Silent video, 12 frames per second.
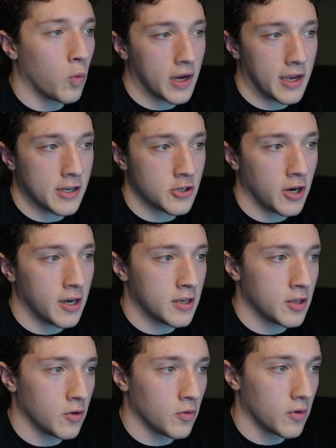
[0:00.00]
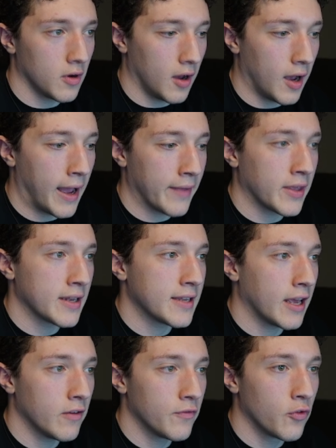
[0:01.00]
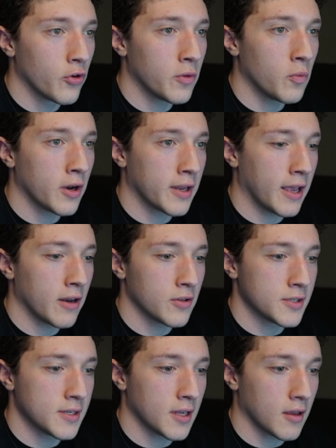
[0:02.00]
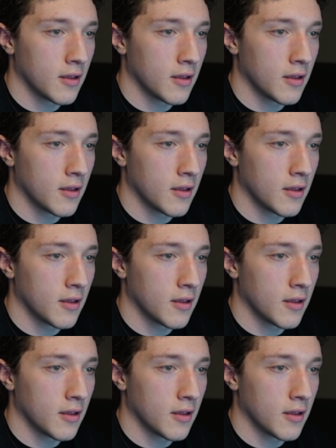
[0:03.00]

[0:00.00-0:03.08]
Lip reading: got traded to at that 1041 candlestick?